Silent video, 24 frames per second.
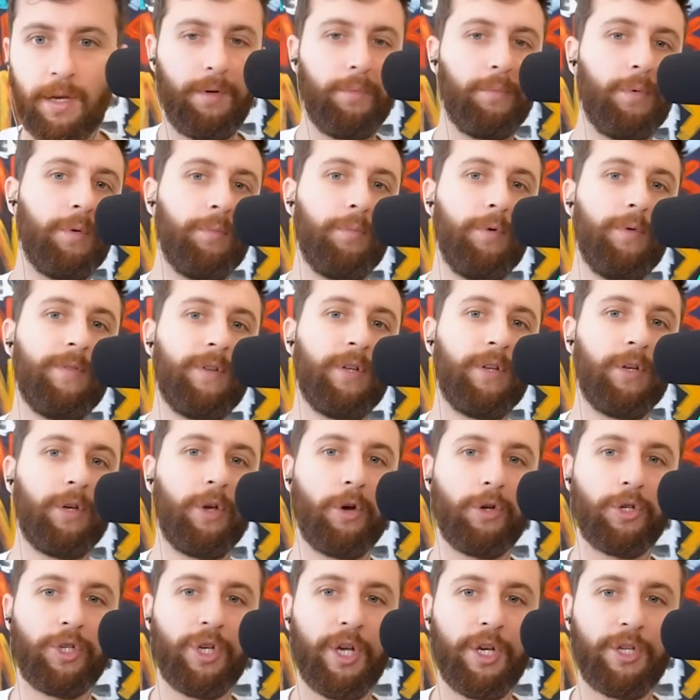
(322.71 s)
we move it to
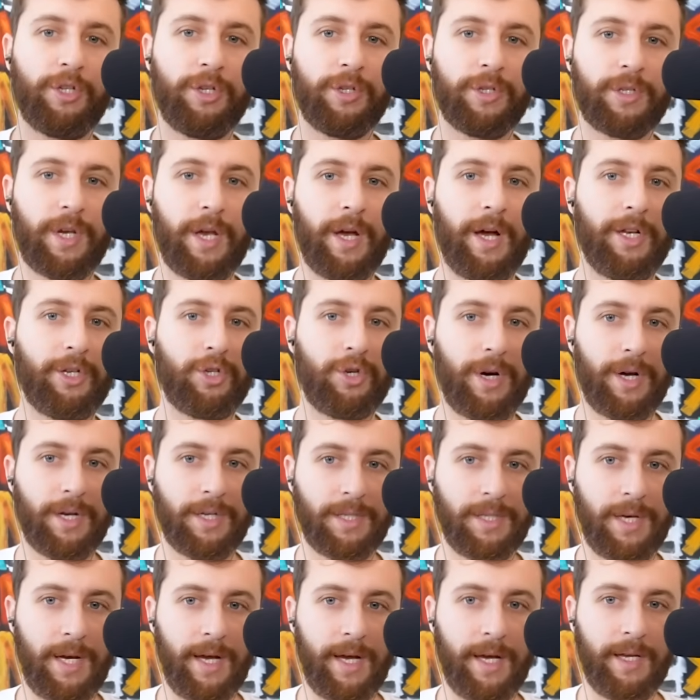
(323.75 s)
negotiations, contract
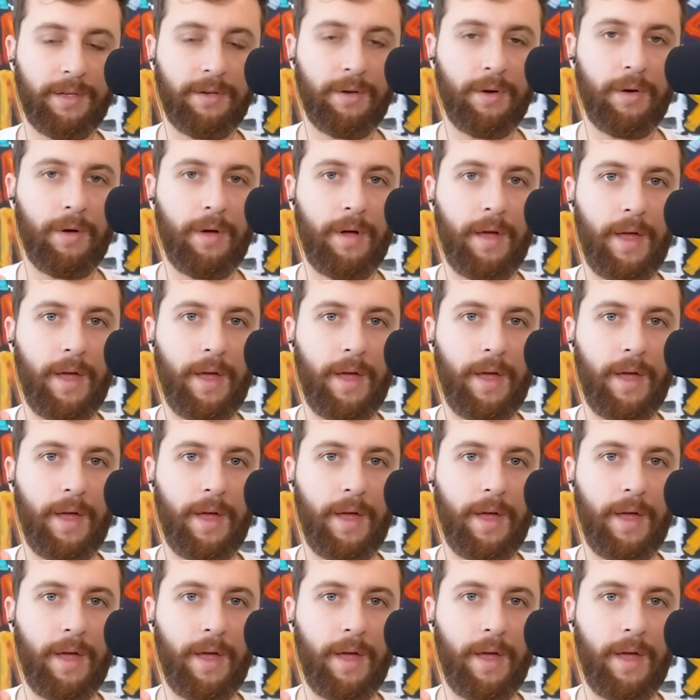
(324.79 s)
signed,